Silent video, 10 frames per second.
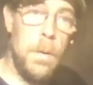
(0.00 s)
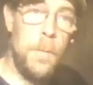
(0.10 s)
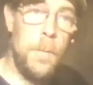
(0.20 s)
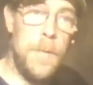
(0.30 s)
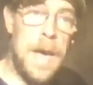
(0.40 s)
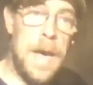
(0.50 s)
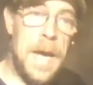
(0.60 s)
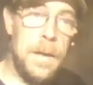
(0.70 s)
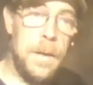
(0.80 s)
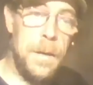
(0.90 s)
that
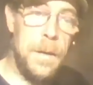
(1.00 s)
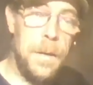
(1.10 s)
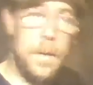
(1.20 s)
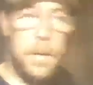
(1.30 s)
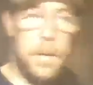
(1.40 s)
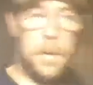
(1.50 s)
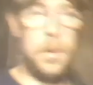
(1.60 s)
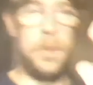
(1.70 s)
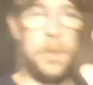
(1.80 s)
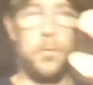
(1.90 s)

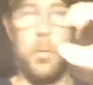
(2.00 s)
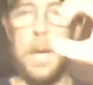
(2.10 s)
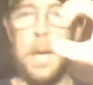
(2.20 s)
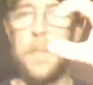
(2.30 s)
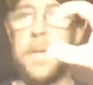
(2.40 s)
they're these little round